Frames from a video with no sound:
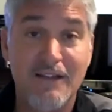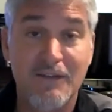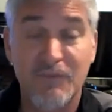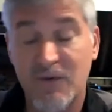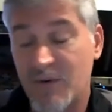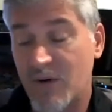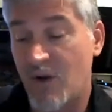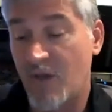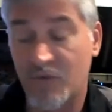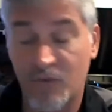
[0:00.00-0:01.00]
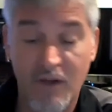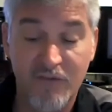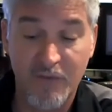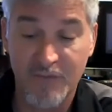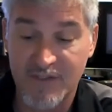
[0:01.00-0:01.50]
We were on the run
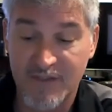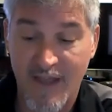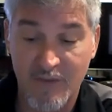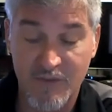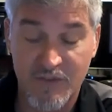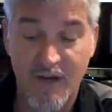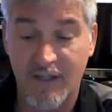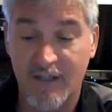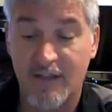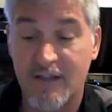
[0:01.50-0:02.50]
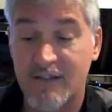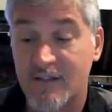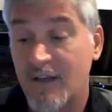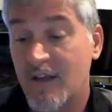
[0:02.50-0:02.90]
from this guy that was trying to kill us.